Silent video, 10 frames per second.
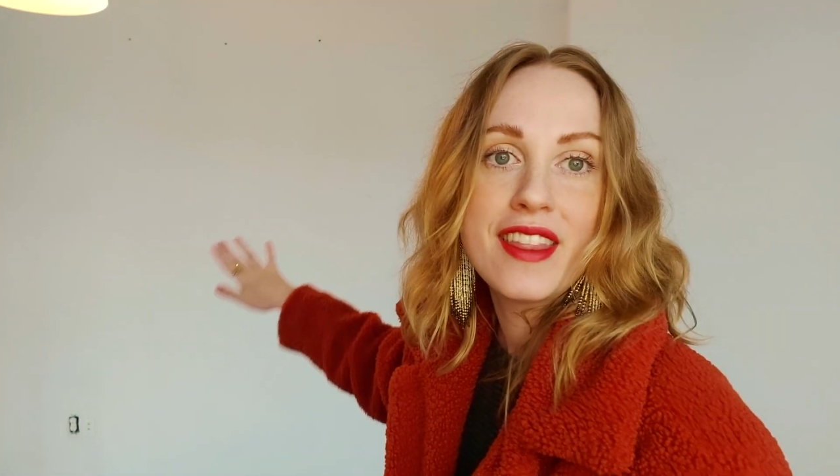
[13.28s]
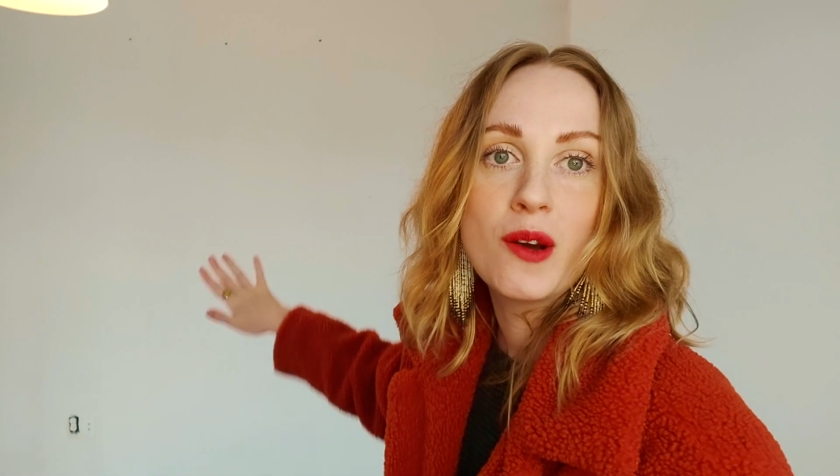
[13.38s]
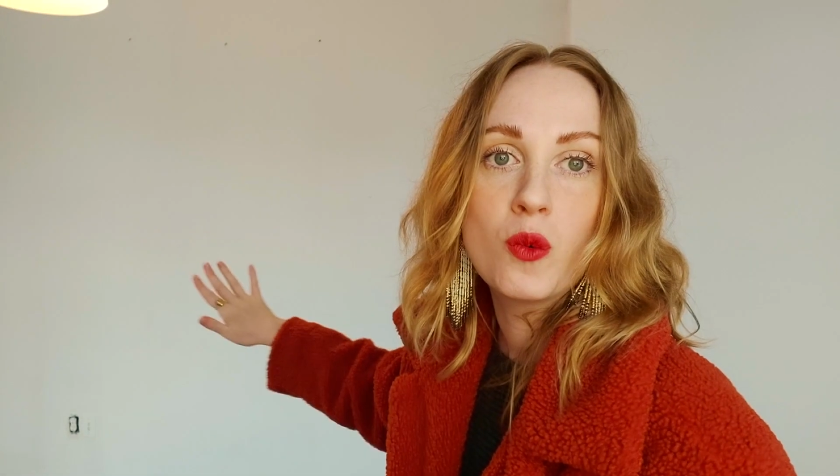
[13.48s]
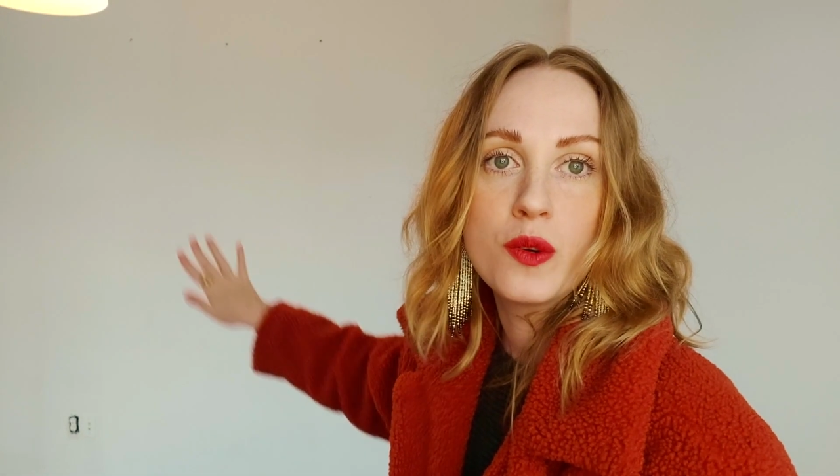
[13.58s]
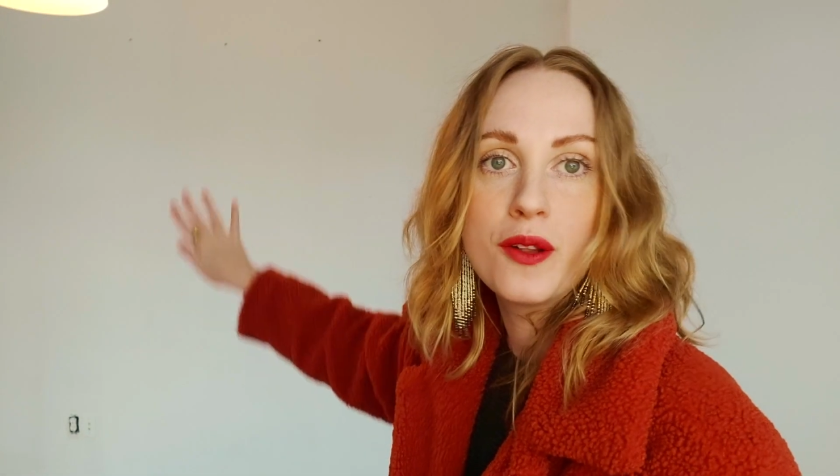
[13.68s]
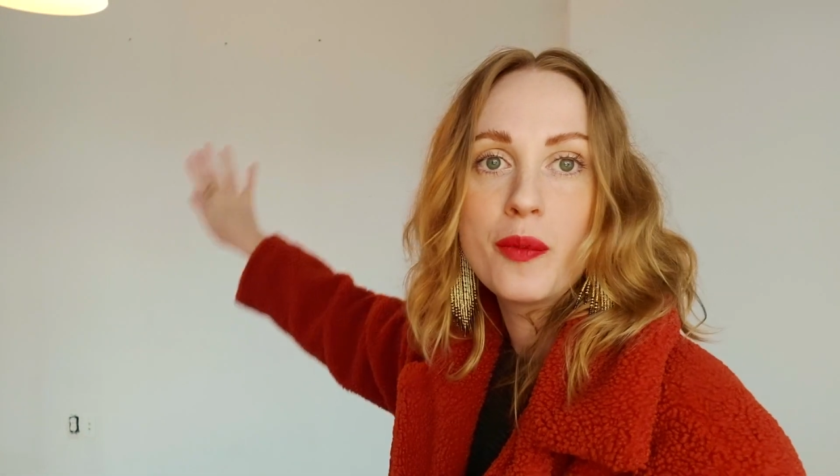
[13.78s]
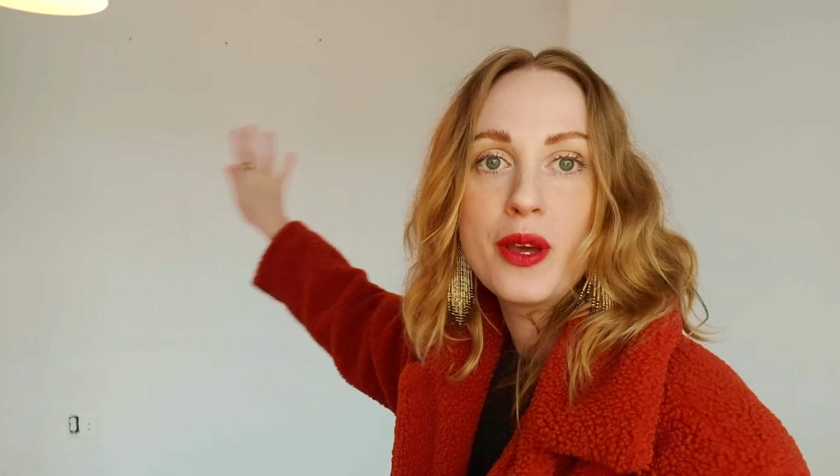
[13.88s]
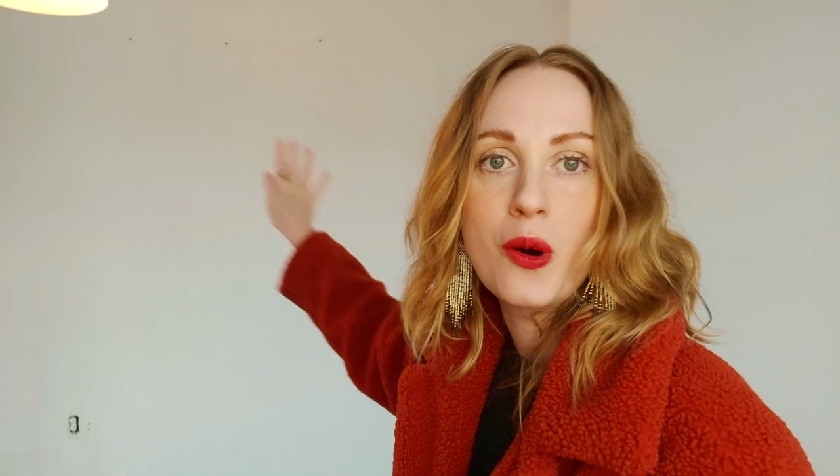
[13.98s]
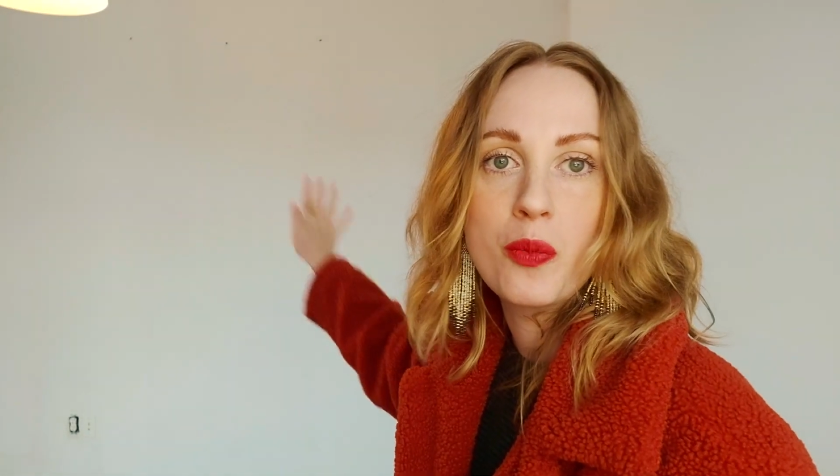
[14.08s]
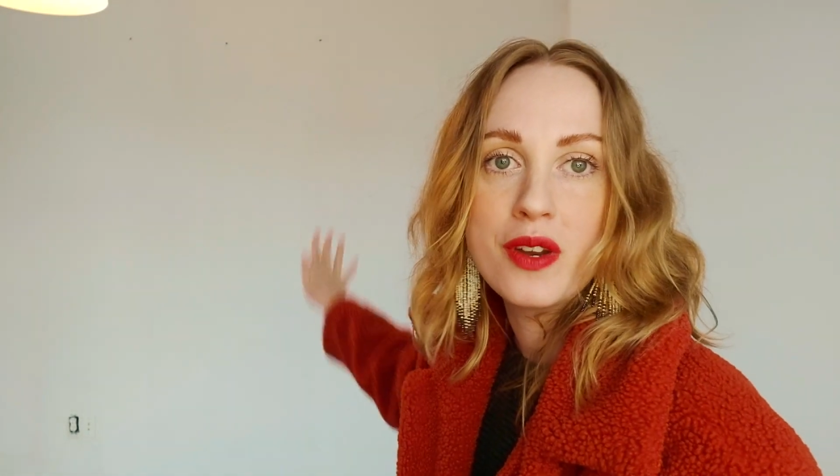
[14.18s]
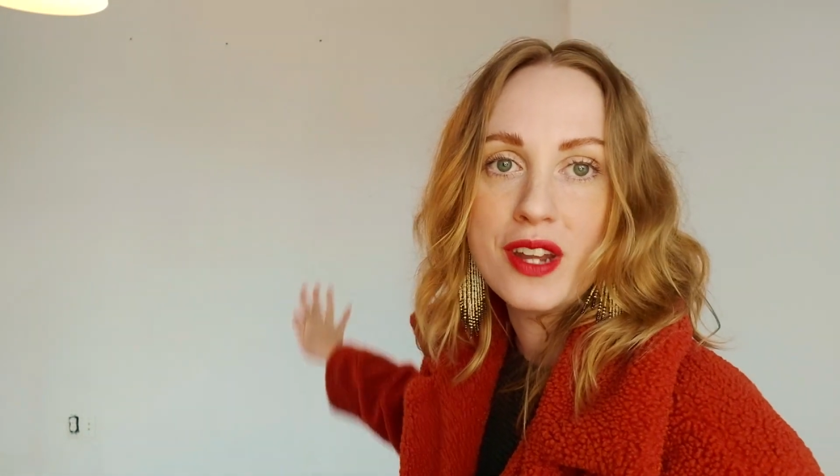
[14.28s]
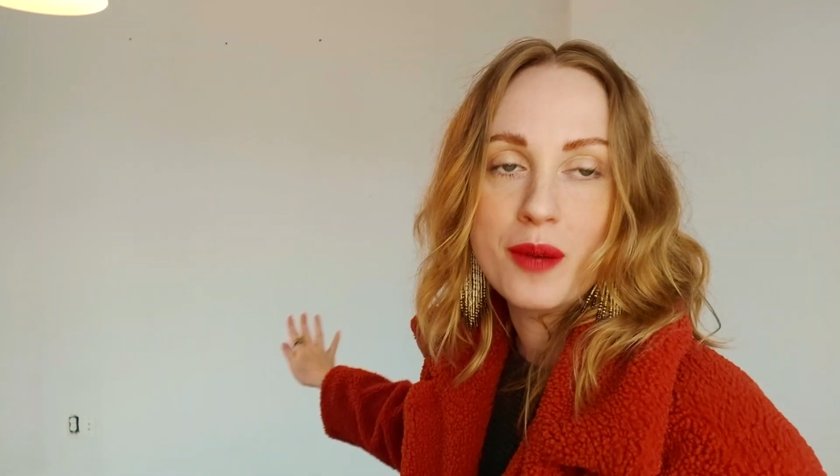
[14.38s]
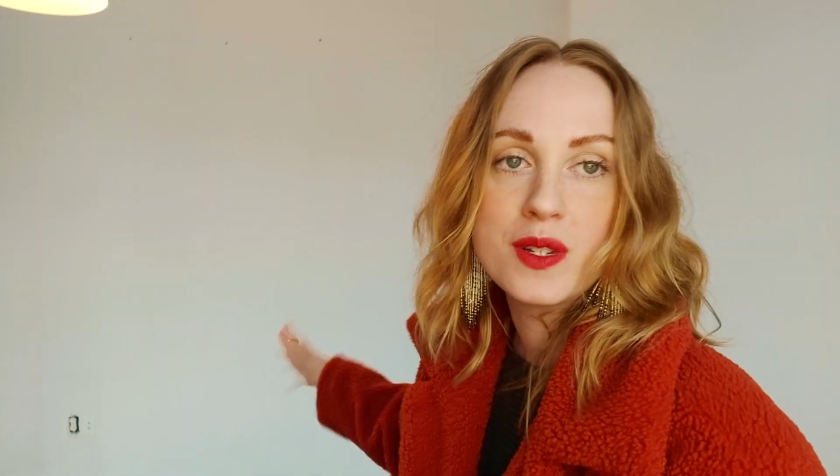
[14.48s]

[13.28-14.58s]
that will be opened up